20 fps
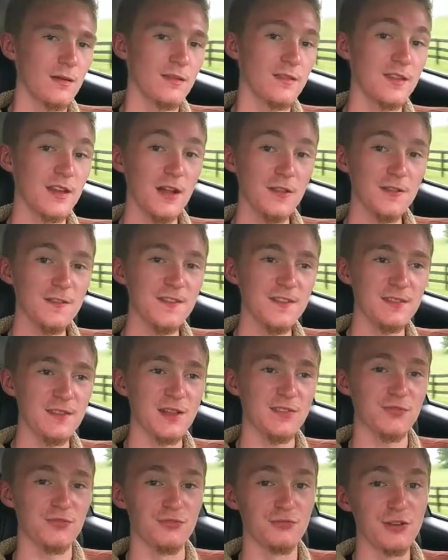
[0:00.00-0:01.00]
The other thing
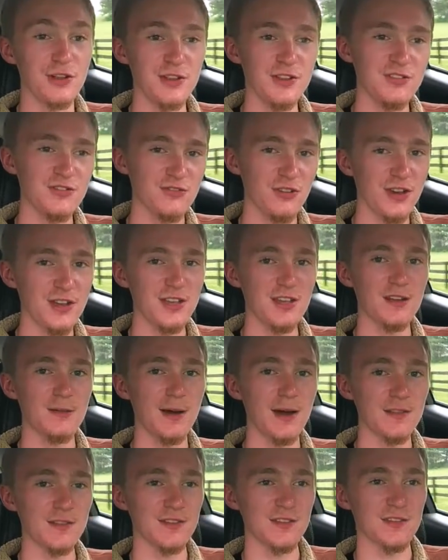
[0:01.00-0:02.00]
that's really striking
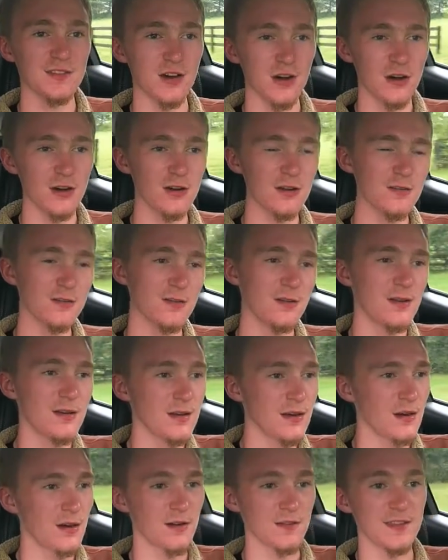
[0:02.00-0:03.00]
about this car
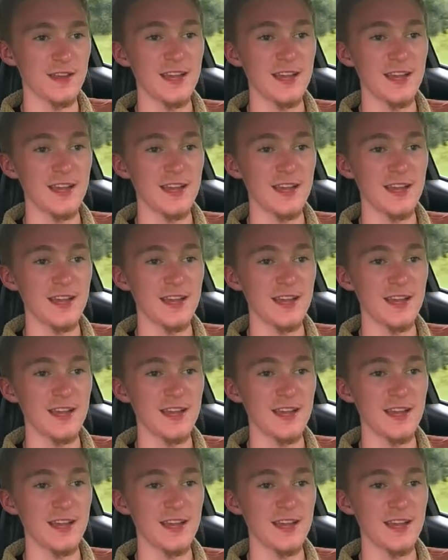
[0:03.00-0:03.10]
are the